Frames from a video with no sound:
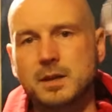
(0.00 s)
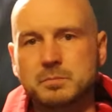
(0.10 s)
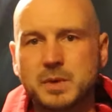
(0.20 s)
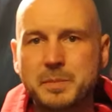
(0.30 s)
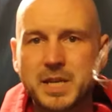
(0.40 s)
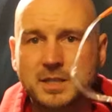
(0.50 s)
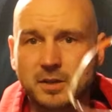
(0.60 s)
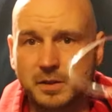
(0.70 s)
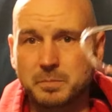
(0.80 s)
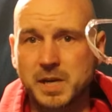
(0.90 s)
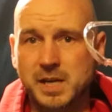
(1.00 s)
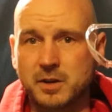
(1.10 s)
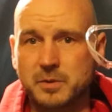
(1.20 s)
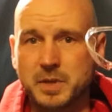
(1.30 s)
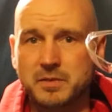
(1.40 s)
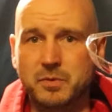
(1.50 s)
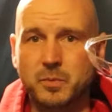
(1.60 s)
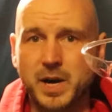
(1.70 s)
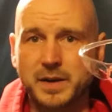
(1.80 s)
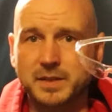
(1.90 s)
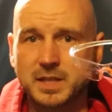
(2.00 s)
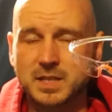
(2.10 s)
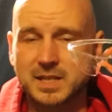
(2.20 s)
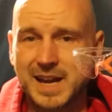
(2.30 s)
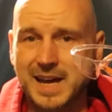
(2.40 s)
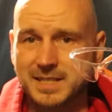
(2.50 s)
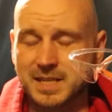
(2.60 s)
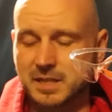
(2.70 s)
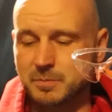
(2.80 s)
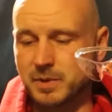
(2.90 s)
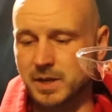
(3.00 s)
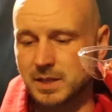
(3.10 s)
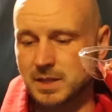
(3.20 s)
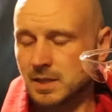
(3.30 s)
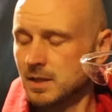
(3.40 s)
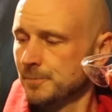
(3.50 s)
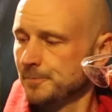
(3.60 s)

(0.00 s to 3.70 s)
My mate took the mick out of me for wearing these glasses, but